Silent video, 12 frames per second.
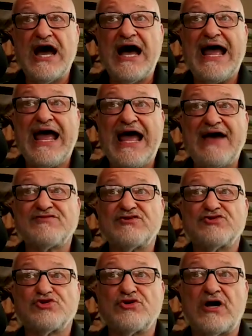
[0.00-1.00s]
I have to
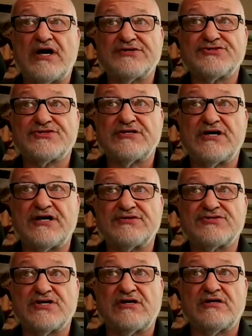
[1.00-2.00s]
trust
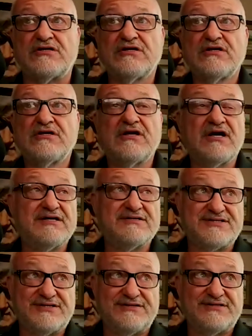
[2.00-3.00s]
until
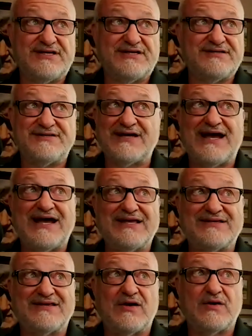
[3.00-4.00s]
then, I
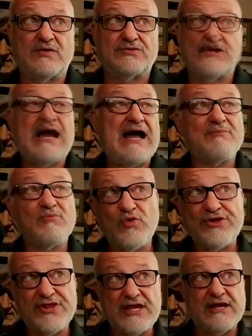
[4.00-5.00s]
don't. I'm
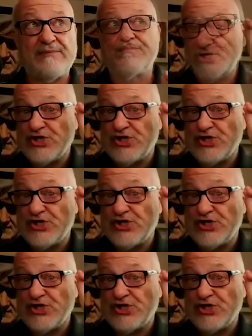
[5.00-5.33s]
with him.